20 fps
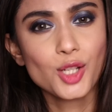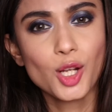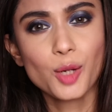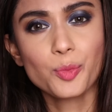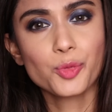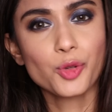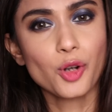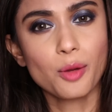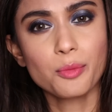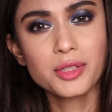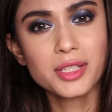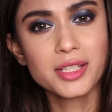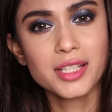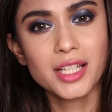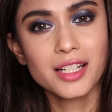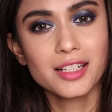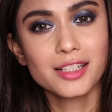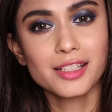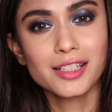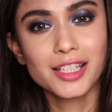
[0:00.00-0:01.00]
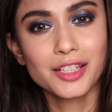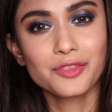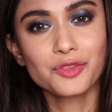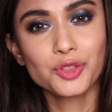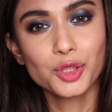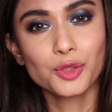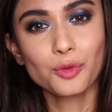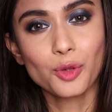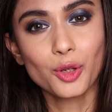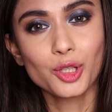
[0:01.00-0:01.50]
not promise that it'll give
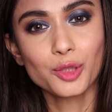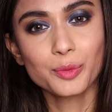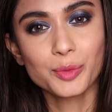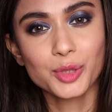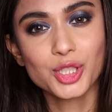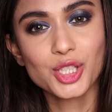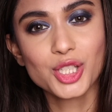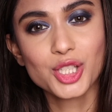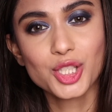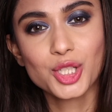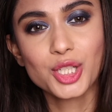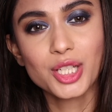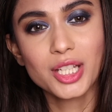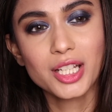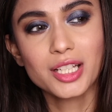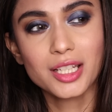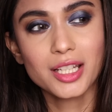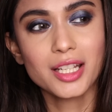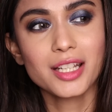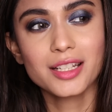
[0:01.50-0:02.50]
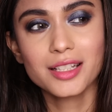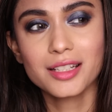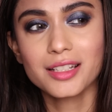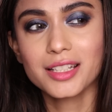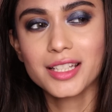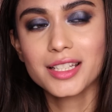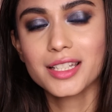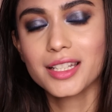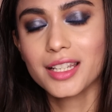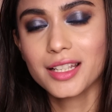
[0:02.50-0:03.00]
you the volume.
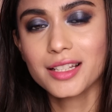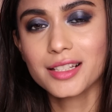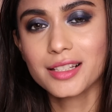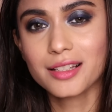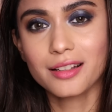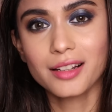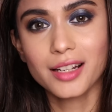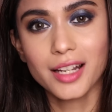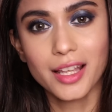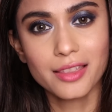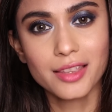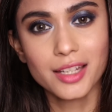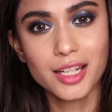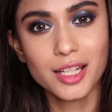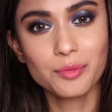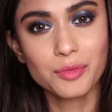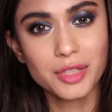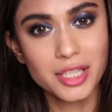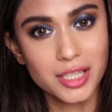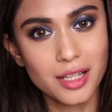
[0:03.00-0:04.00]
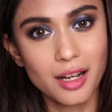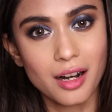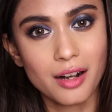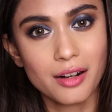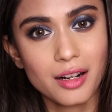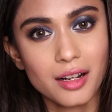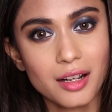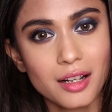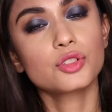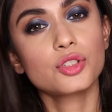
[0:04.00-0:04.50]
It is a lengthening
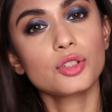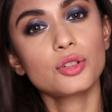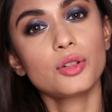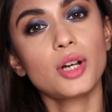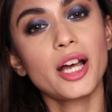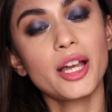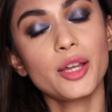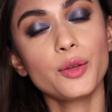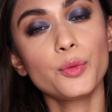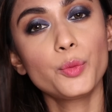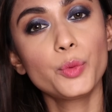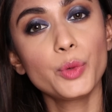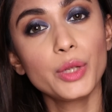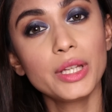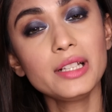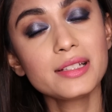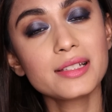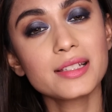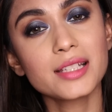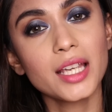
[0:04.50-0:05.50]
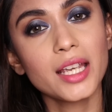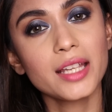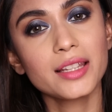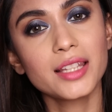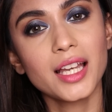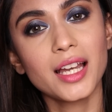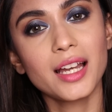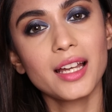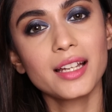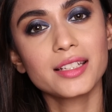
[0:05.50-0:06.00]
mascara. So I will say
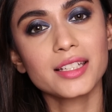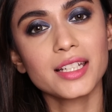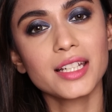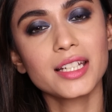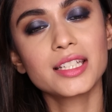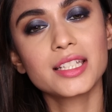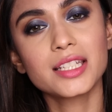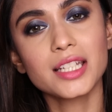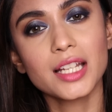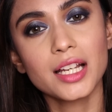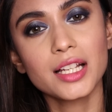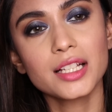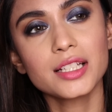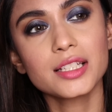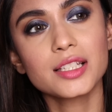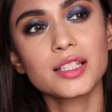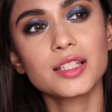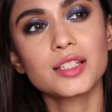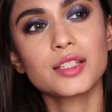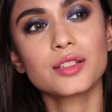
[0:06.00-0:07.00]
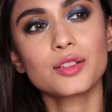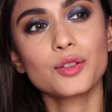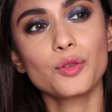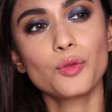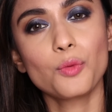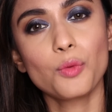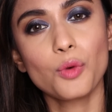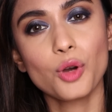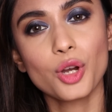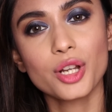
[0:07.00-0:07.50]
that it does
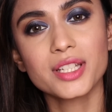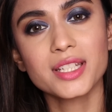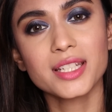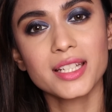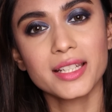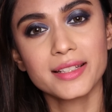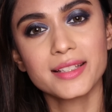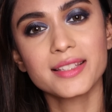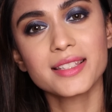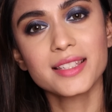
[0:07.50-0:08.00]
what it